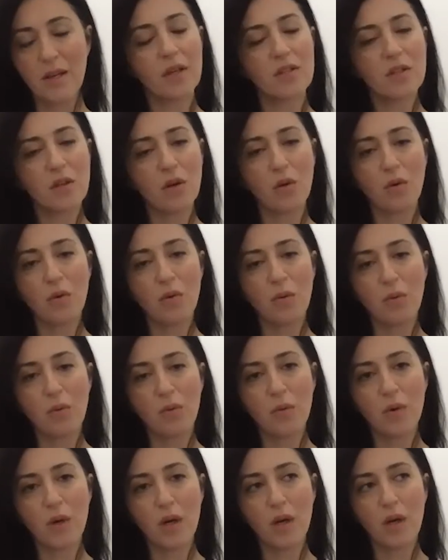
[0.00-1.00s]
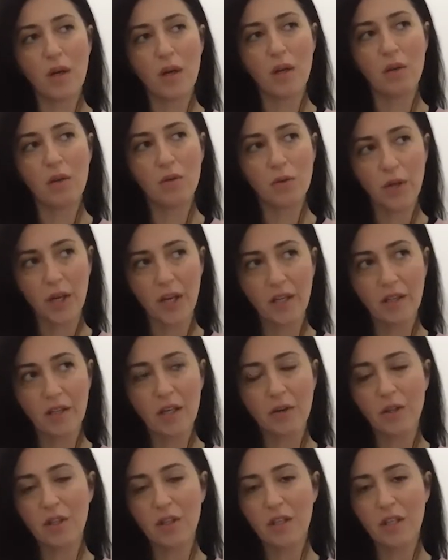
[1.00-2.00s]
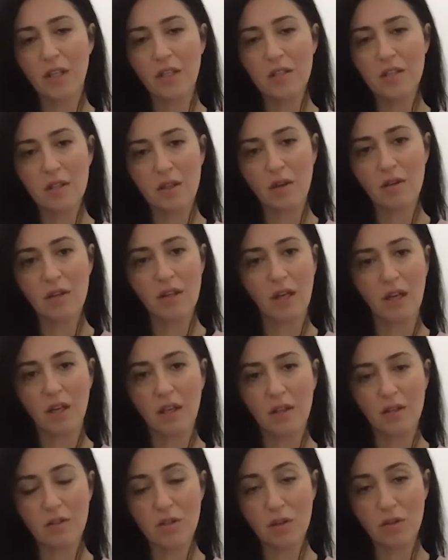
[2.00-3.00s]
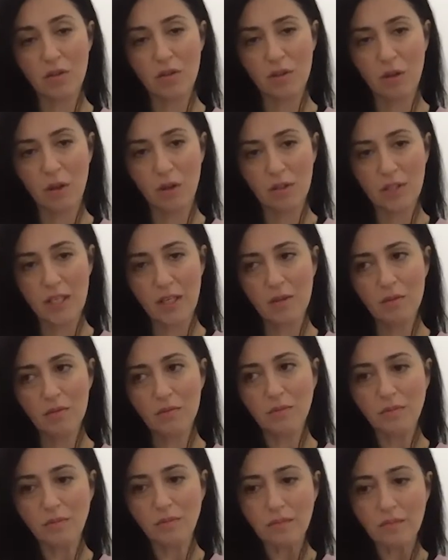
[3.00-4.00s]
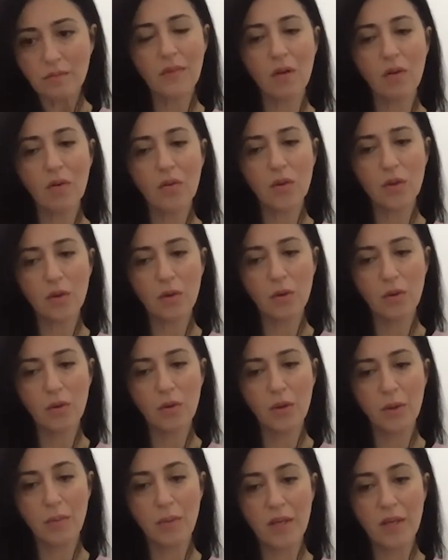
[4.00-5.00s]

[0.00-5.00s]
So Ukraine currently is not like in total lockdown, although